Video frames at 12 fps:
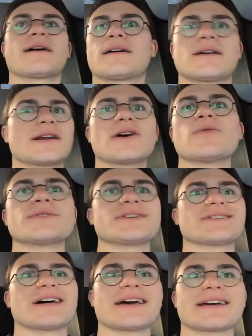You know when
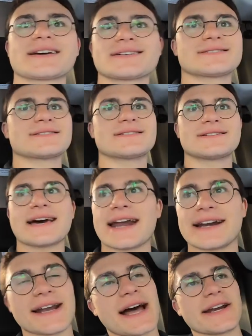you, like, at
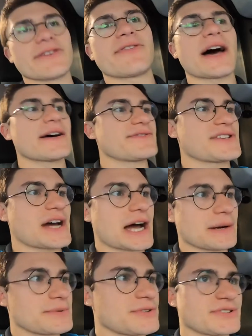a 9-to-5
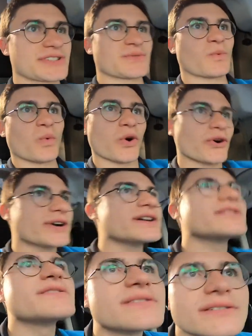job, you just work?
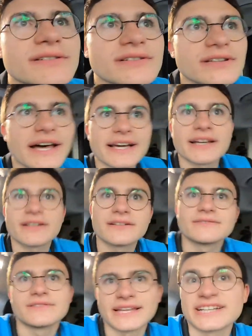Like
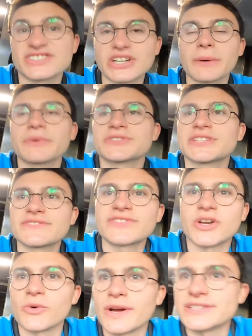a double shift
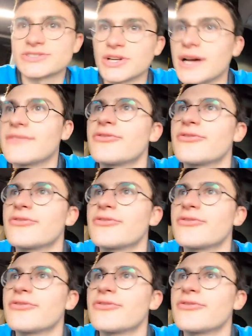at a restaurant,